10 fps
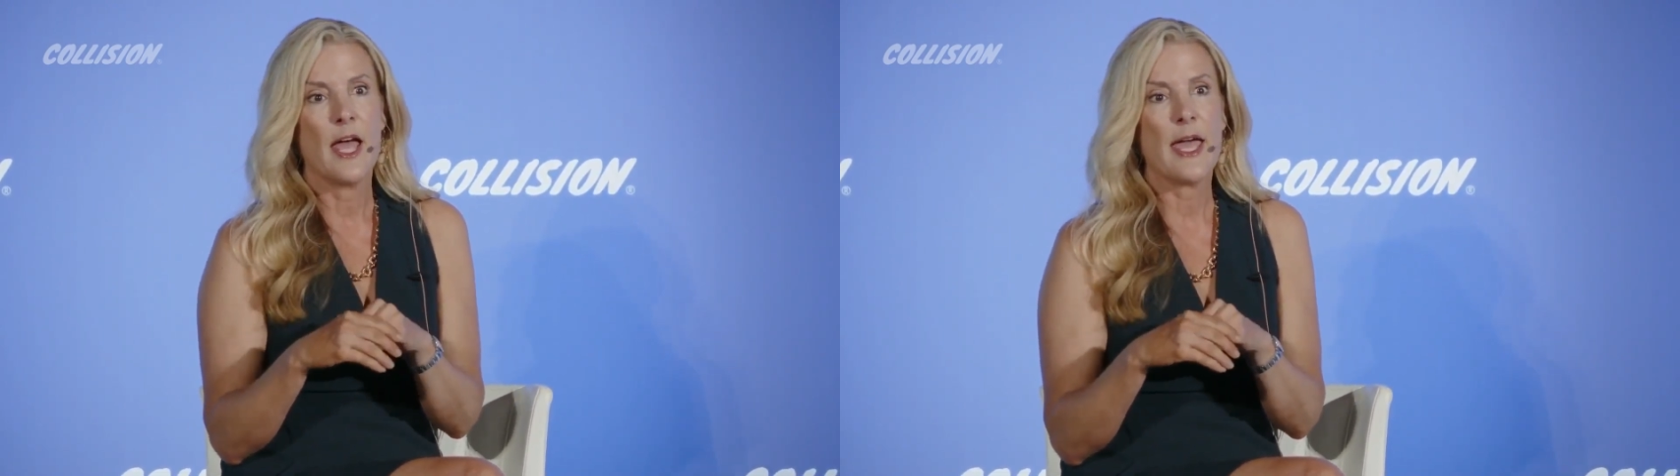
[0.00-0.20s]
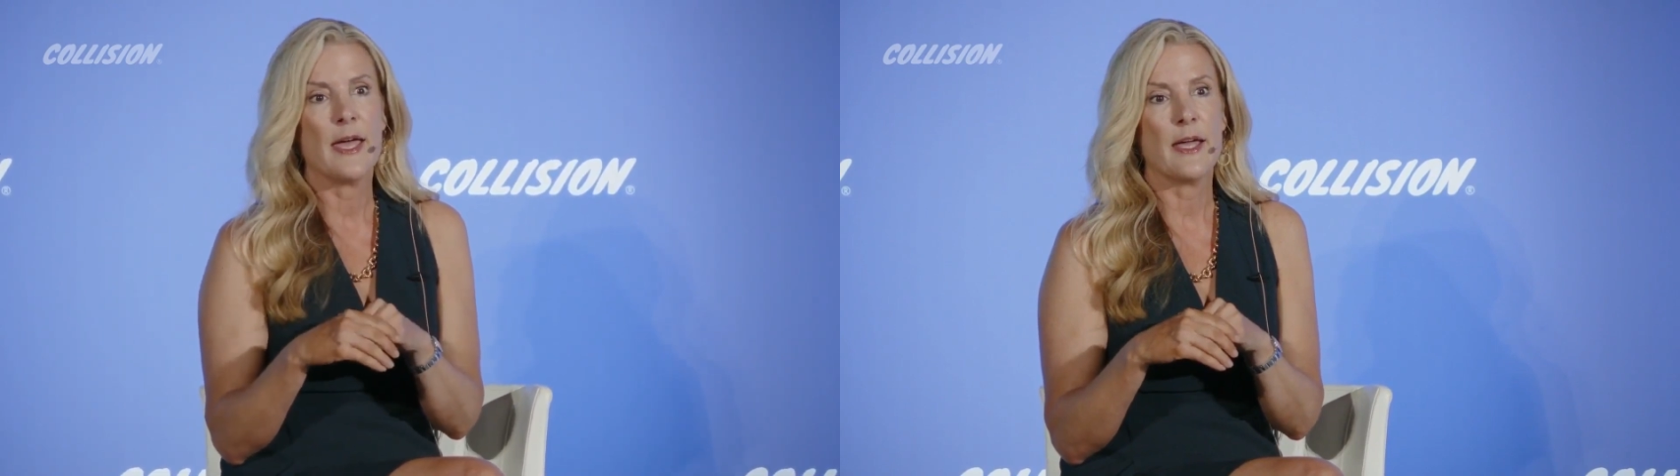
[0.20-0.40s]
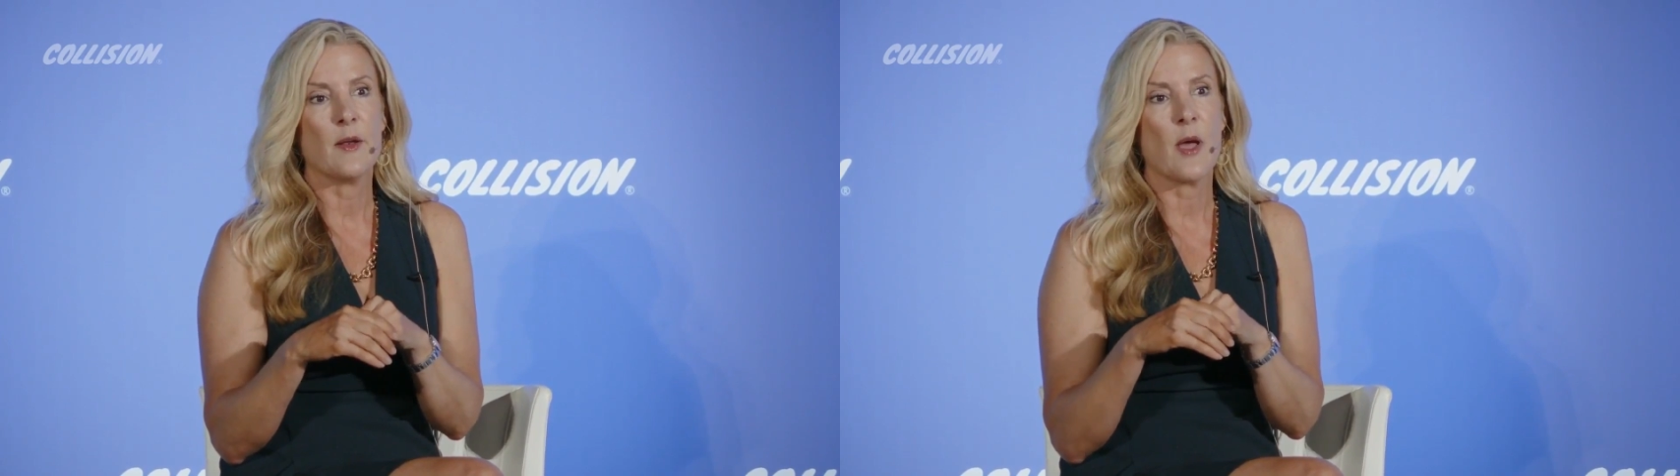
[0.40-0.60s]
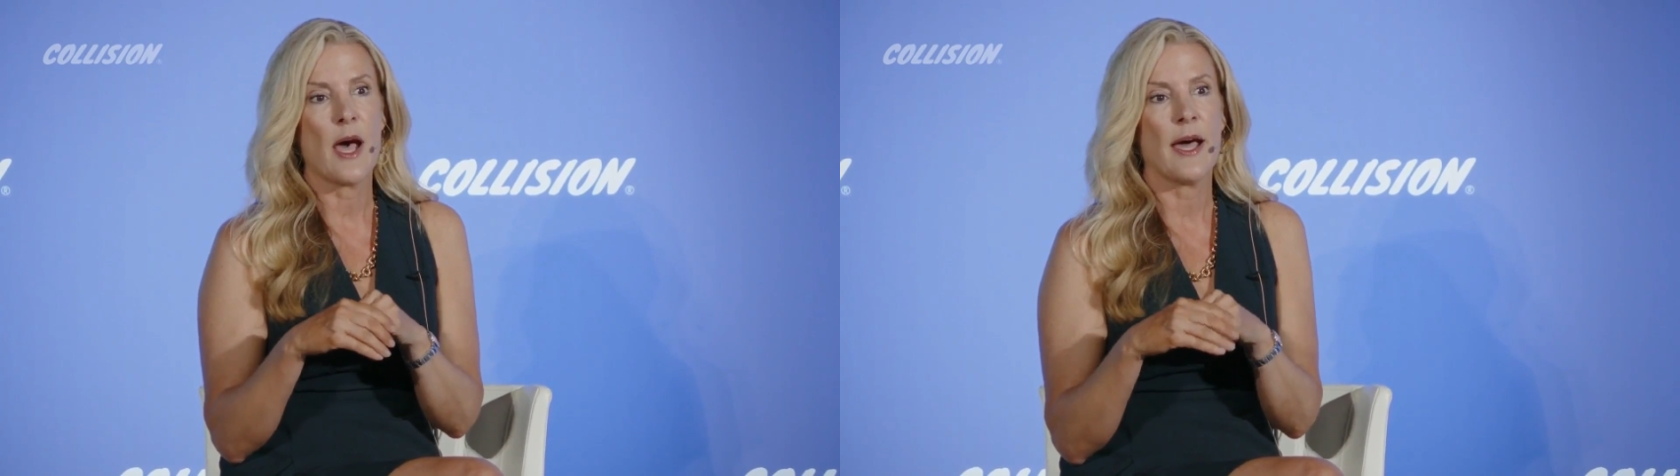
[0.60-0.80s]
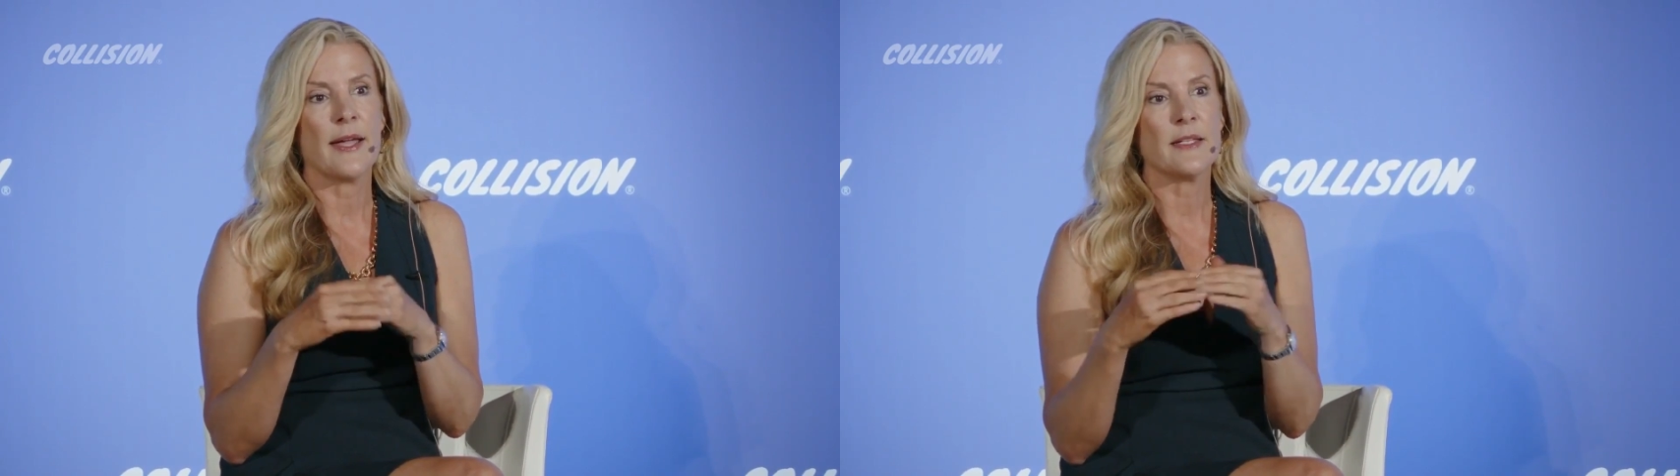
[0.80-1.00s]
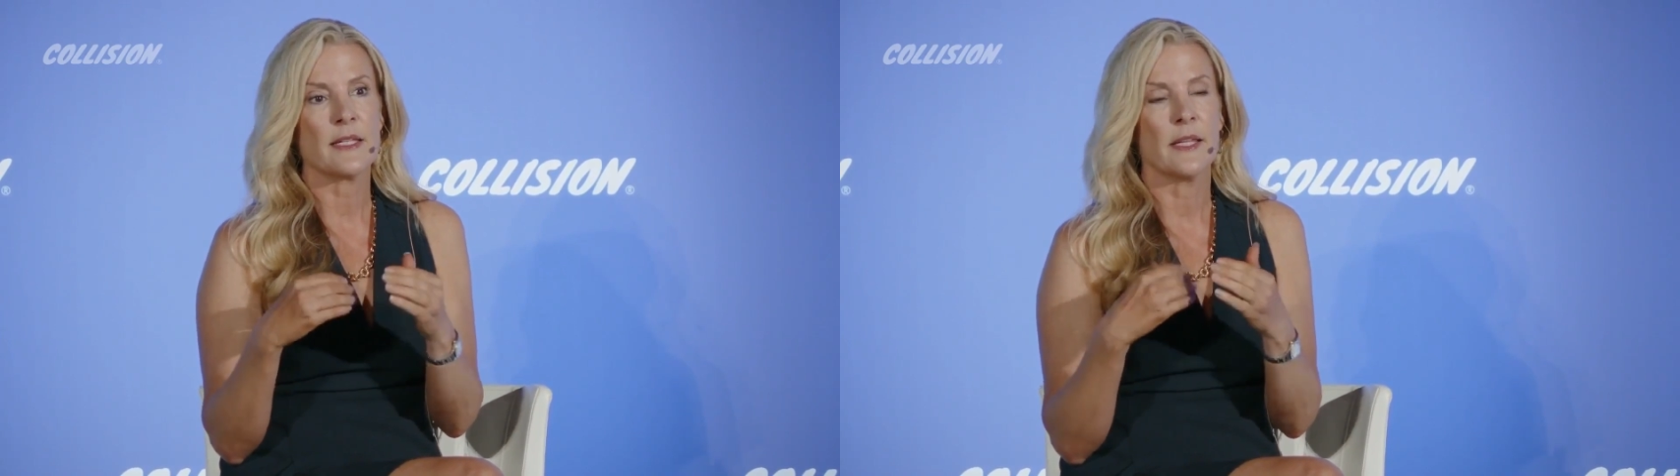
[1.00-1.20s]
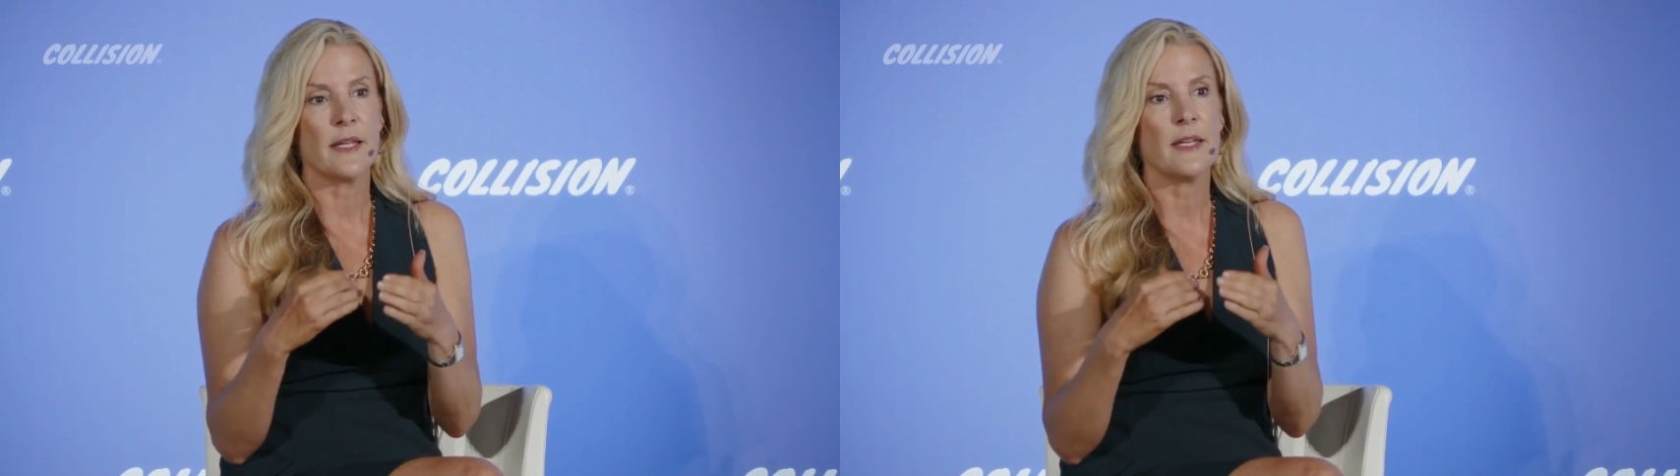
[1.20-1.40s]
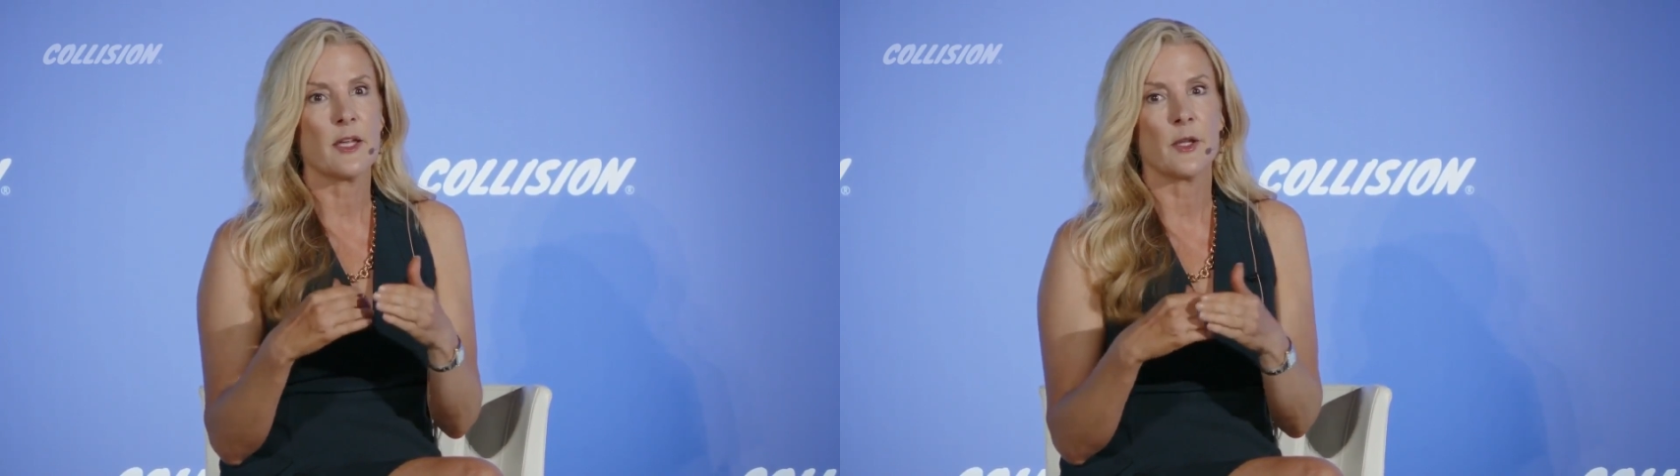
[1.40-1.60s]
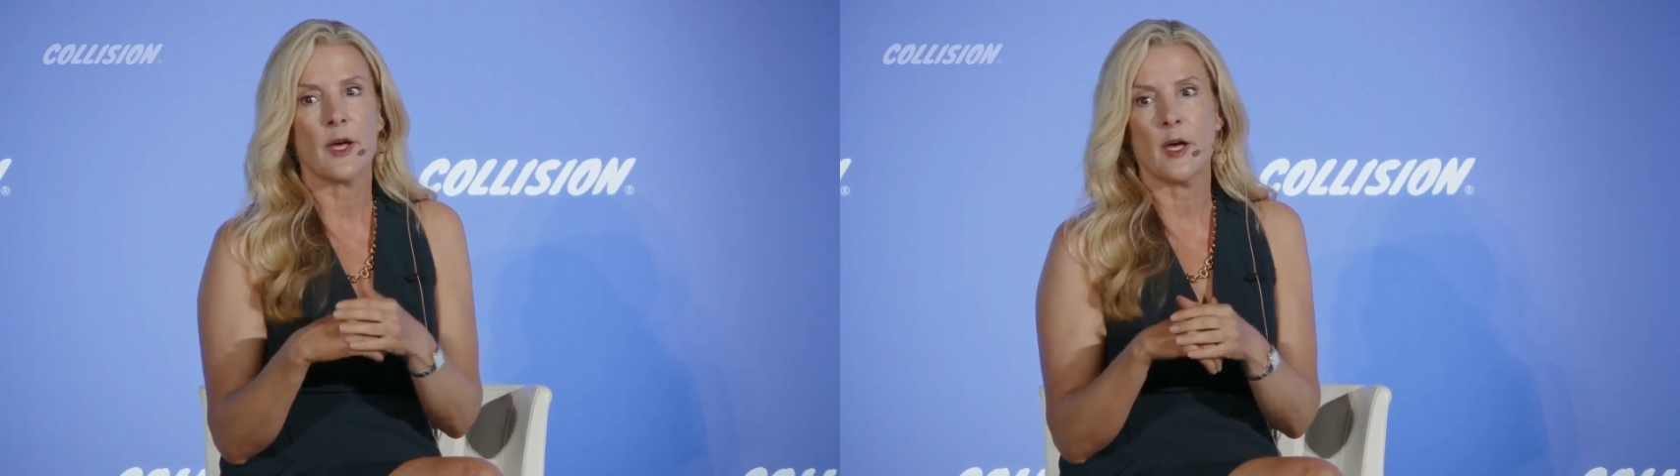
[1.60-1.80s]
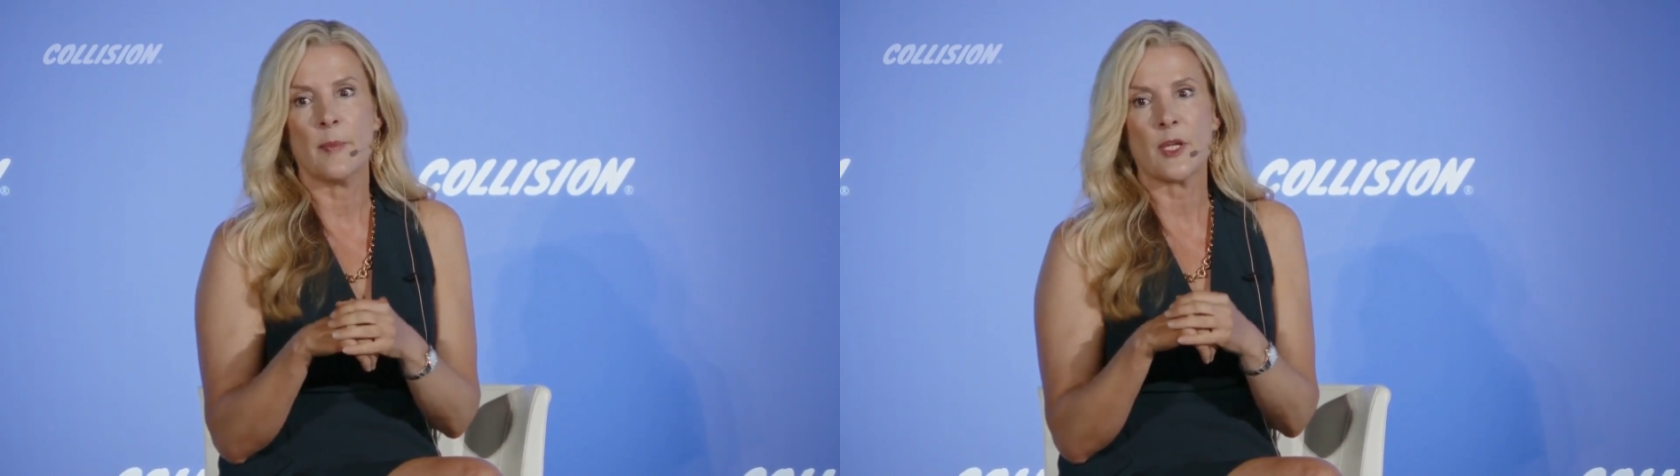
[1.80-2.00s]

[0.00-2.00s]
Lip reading: And I did Lending Club